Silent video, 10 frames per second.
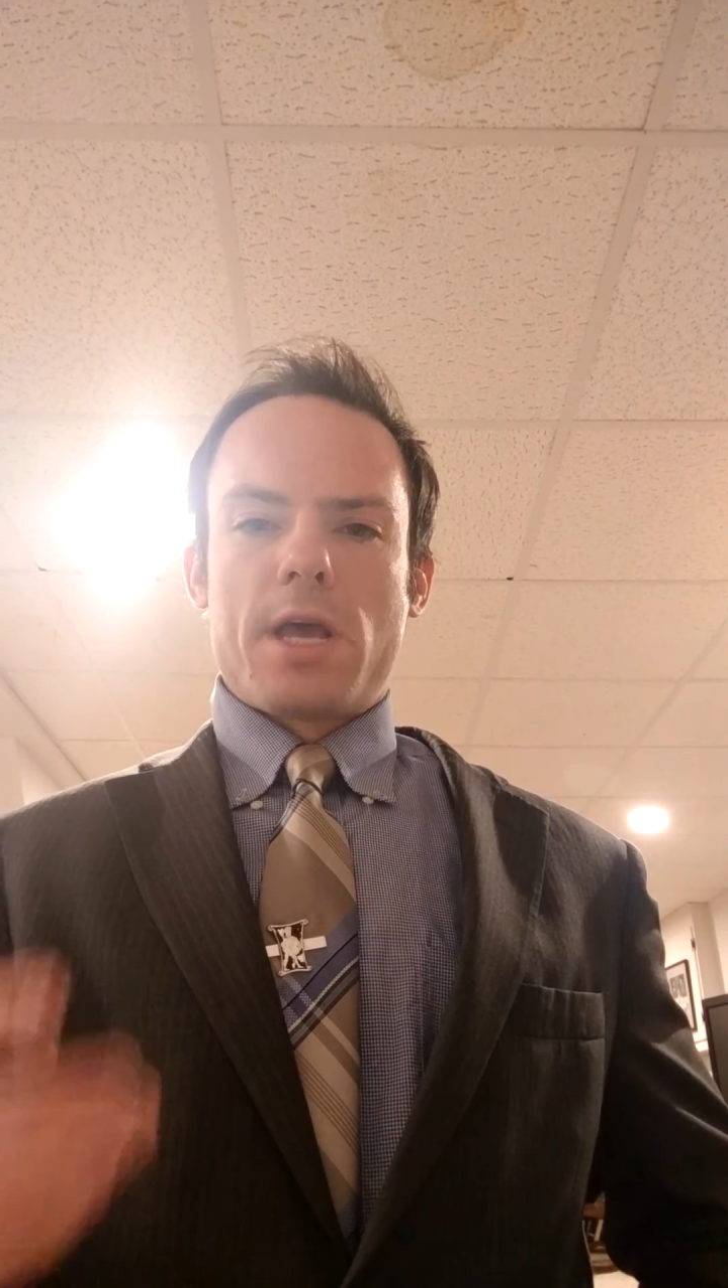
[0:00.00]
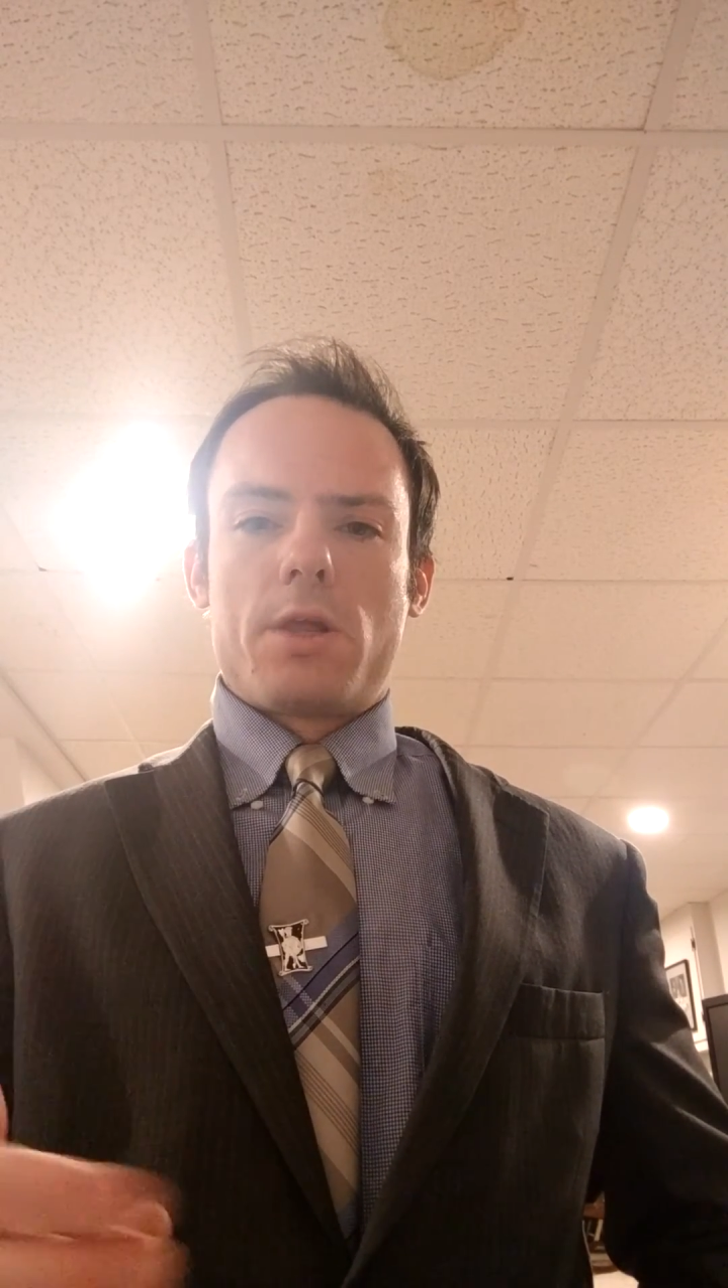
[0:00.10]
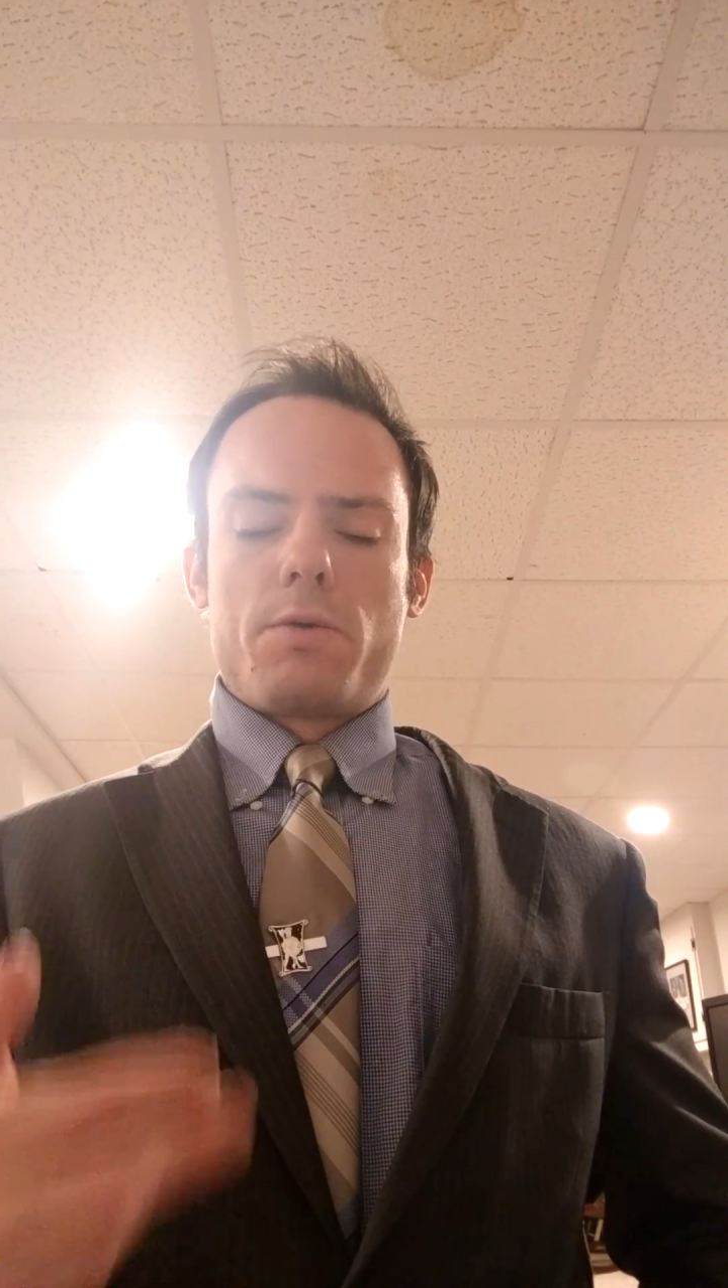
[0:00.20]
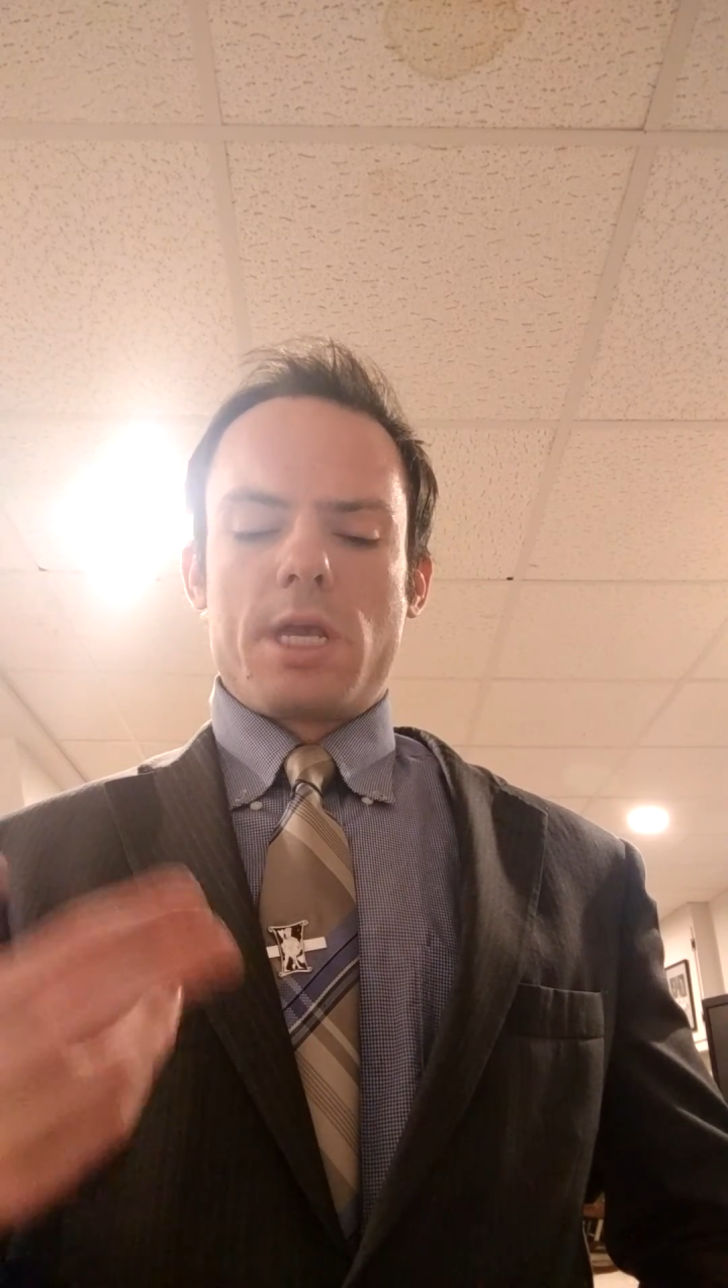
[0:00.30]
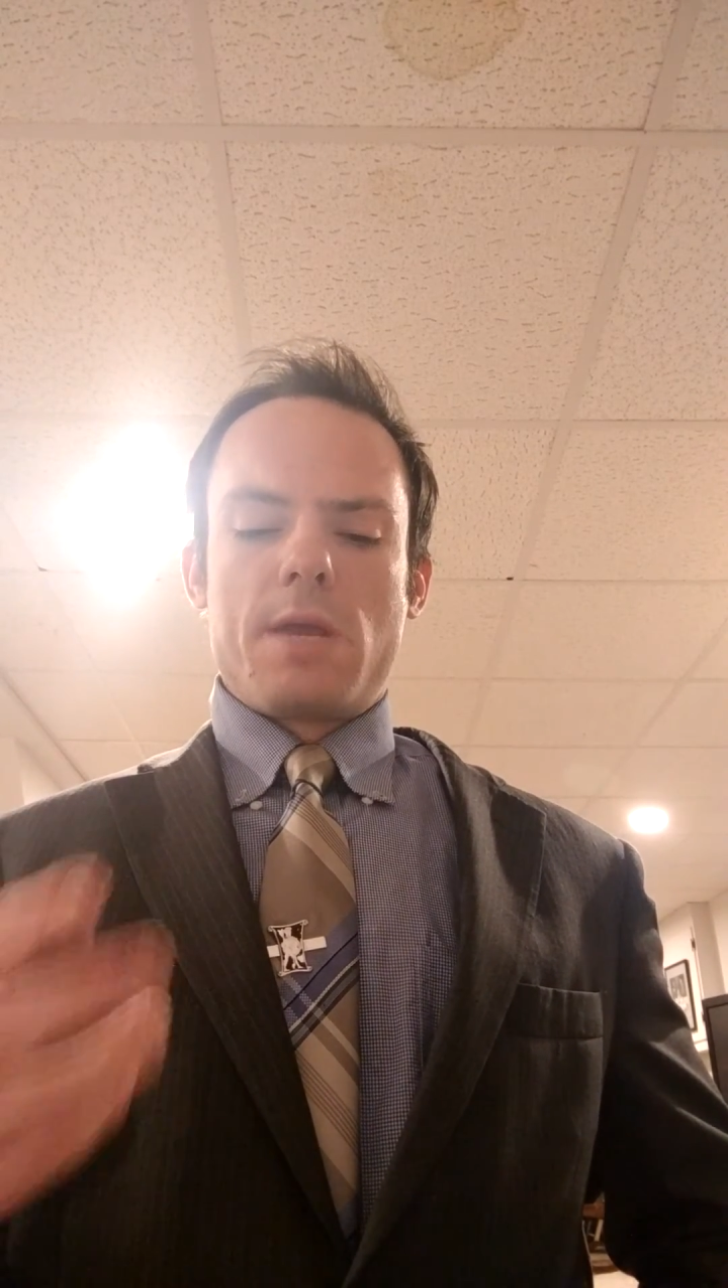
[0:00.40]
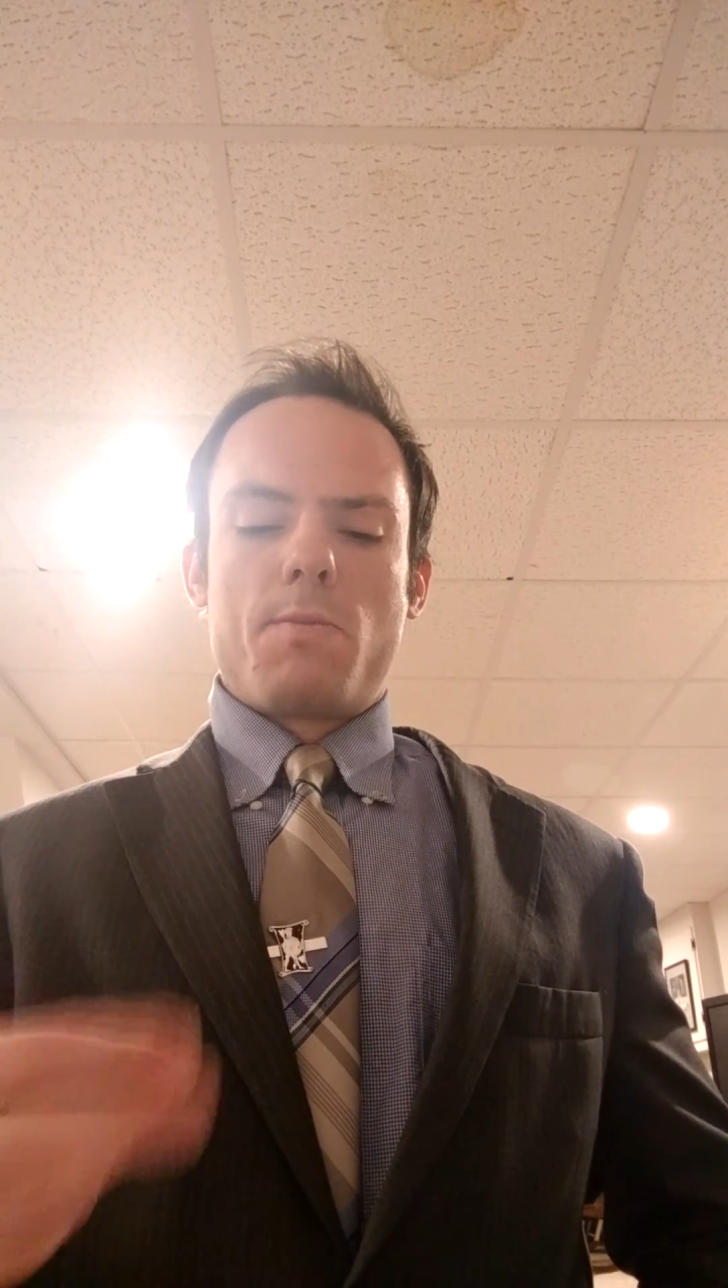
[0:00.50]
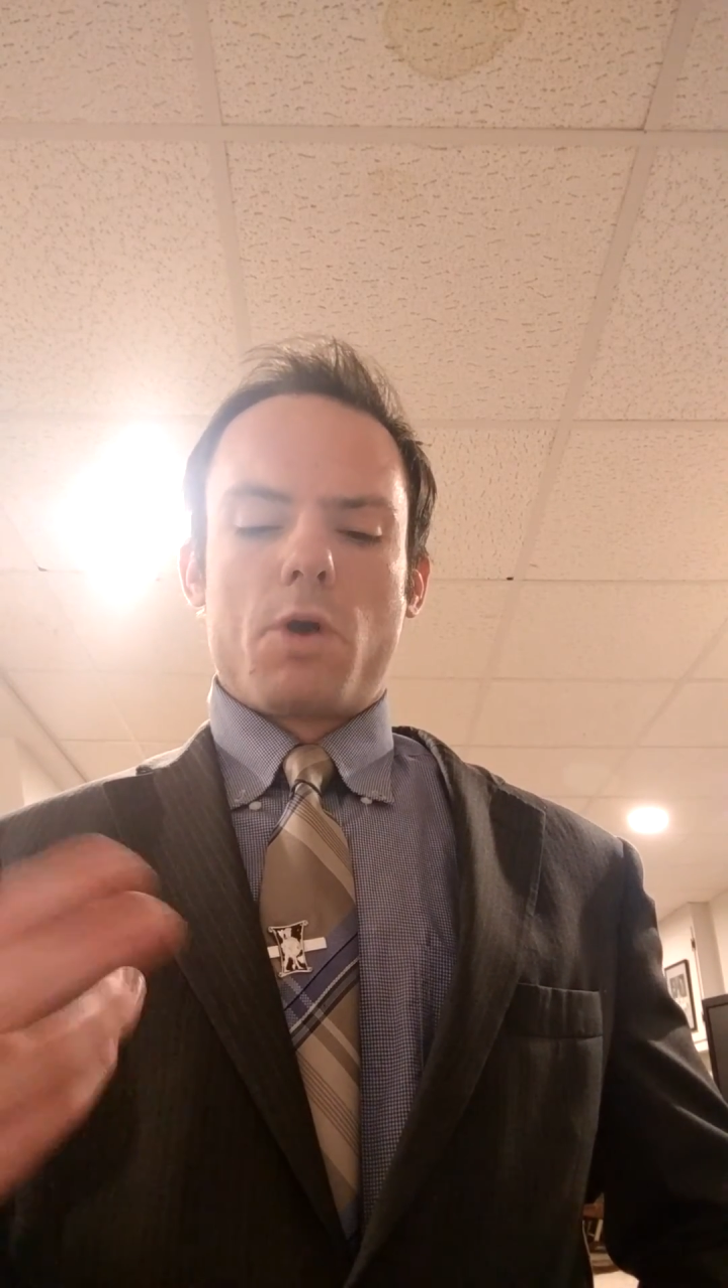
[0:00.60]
Elohim